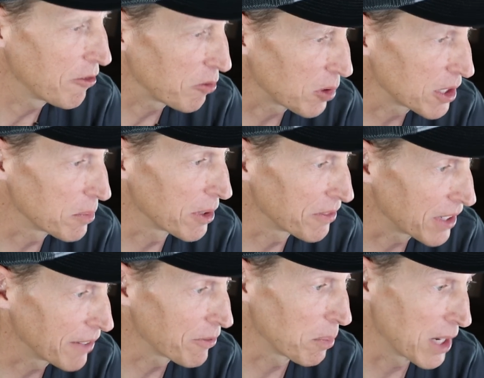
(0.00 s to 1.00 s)
Freedom of
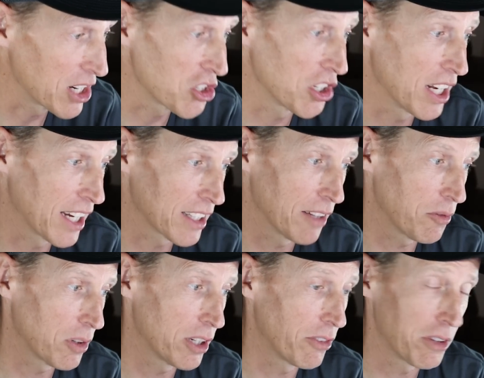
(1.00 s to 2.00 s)
Information Act. That
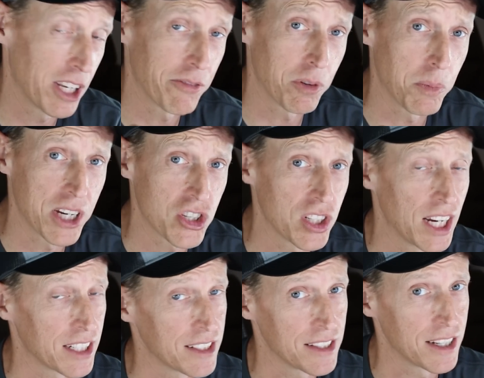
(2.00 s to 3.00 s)
Freedom of Information
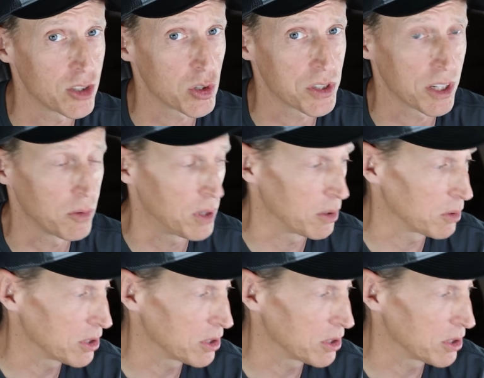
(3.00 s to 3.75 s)
Act is an interesting one.